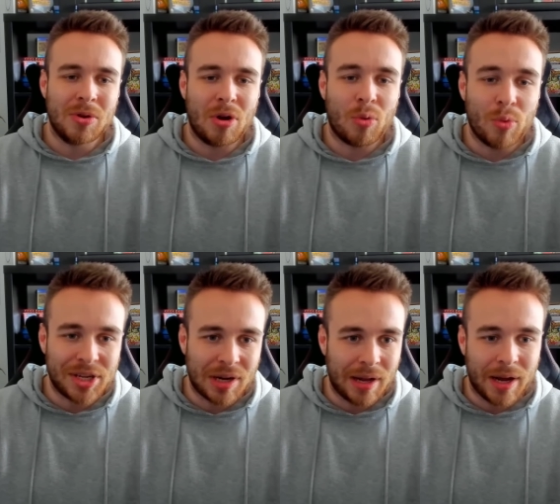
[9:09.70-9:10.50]

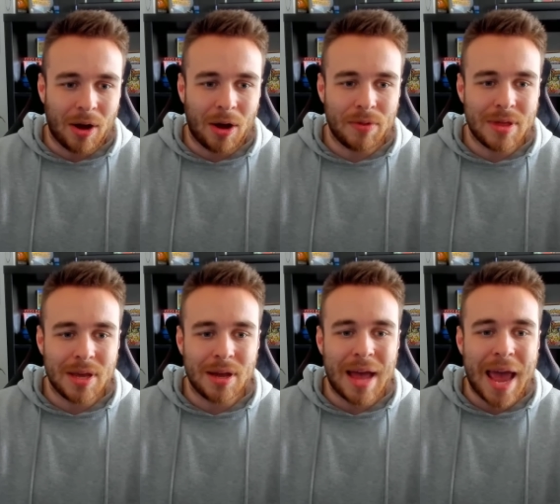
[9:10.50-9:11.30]
originally on
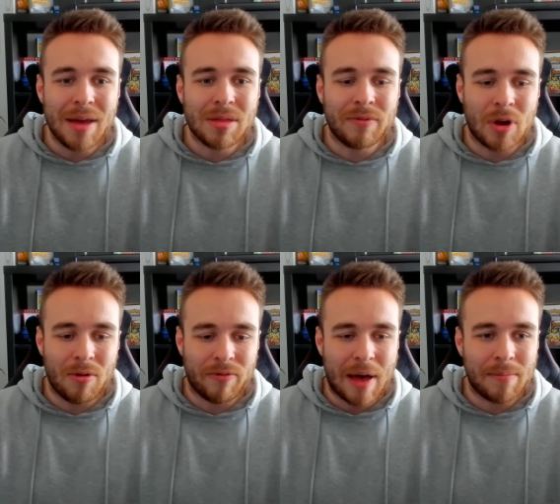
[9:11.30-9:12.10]
the 8th of
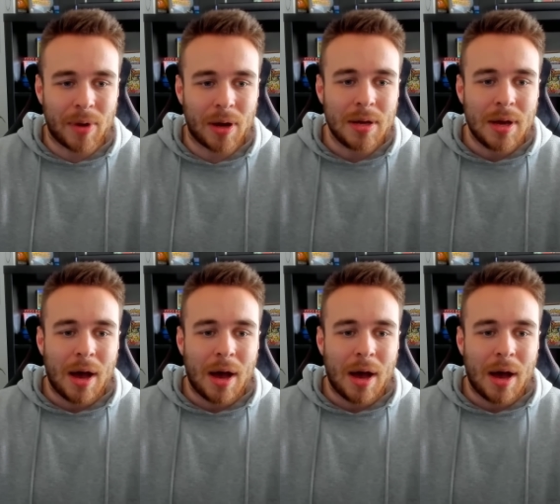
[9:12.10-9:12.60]
November